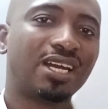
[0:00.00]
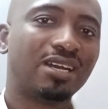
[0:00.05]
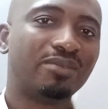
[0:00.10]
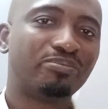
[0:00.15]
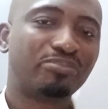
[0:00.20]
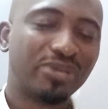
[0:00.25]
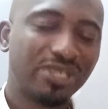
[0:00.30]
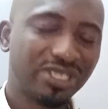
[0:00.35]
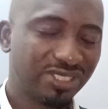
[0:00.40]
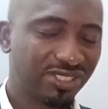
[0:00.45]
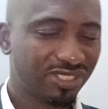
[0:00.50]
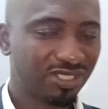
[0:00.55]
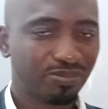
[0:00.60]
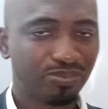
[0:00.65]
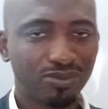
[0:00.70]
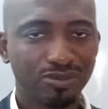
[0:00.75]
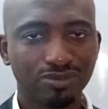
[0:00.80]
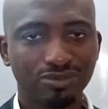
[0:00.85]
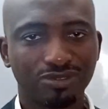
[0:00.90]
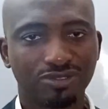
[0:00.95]

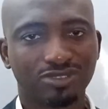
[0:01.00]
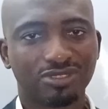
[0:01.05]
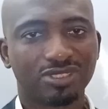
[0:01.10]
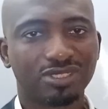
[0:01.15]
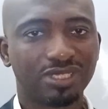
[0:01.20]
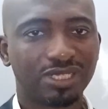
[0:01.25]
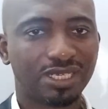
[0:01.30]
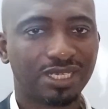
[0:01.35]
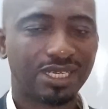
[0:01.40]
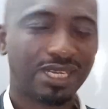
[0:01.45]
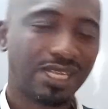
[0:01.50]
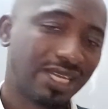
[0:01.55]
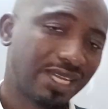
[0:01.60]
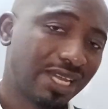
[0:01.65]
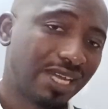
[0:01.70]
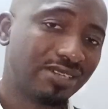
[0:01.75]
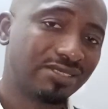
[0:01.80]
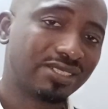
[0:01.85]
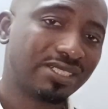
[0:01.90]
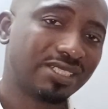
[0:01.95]
principles and
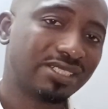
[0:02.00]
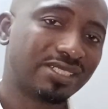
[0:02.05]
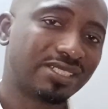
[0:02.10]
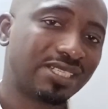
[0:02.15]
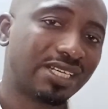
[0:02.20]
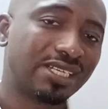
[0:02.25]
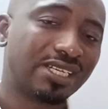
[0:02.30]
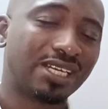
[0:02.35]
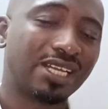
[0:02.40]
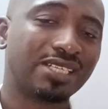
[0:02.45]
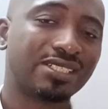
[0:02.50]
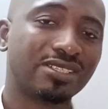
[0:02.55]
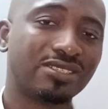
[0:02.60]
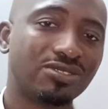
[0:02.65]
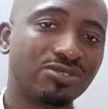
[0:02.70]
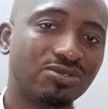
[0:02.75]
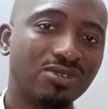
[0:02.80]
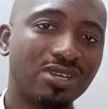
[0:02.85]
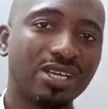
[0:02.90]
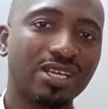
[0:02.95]
accounting standard, as it
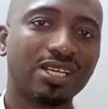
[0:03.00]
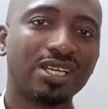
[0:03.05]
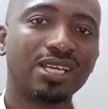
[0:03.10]
were,